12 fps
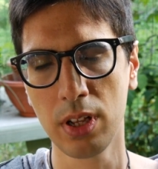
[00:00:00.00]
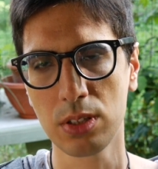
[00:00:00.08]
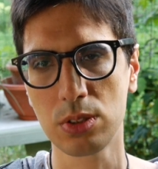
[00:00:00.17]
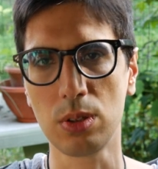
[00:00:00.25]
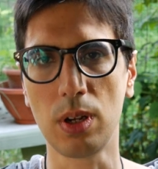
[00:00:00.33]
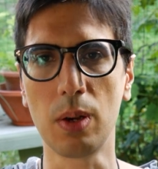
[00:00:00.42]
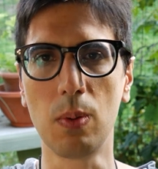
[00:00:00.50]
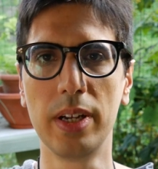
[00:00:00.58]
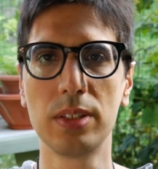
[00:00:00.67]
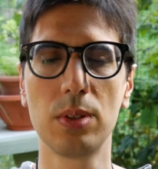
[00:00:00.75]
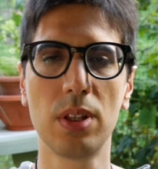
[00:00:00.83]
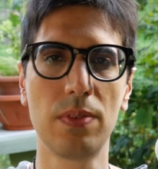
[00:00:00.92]
So I
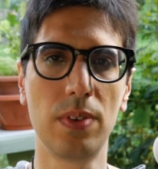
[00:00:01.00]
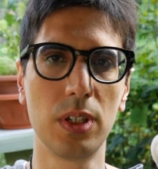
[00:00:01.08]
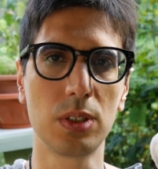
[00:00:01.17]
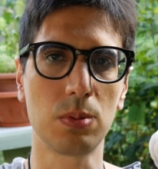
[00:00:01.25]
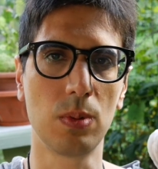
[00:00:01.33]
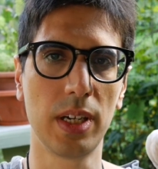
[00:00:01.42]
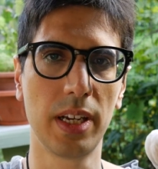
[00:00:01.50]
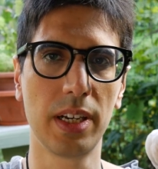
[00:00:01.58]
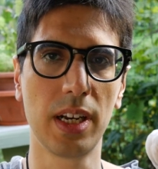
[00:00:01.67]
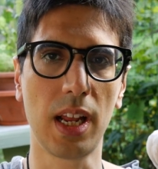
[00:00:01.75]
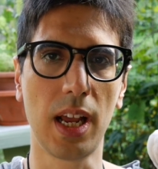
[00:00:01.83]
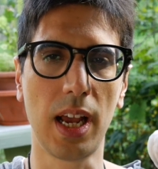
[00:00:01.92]
went to the first
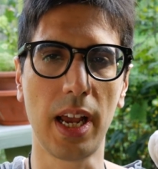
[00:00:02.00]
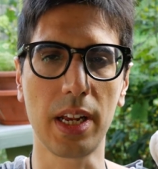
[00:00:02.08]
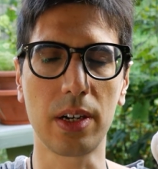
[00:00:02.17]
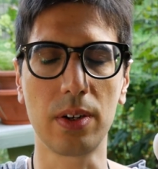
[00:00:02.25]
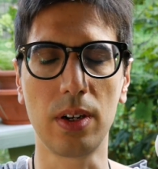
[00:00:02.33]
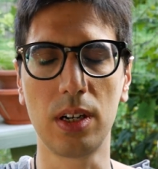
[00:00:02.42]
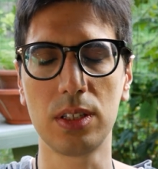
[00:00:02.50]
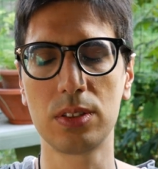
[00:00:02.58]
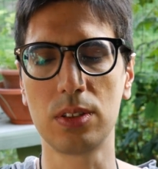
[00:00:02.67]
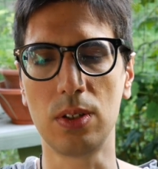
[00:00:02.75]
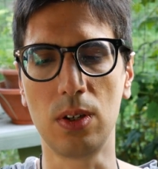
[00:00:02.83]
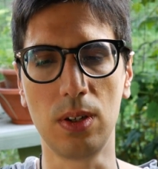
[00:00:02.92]
one, I
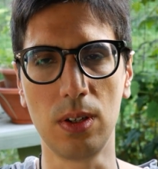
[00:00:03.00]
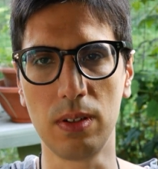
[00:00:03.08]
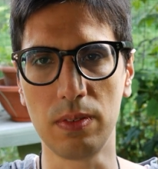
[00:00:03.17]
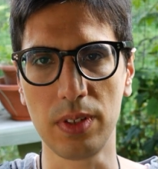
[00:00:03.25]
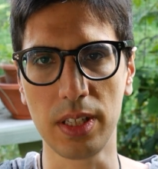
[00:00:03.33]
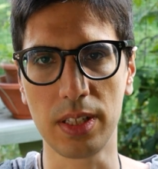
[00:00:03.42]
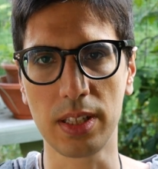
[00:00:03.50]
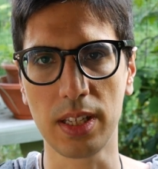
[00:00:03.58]
crossed all of it,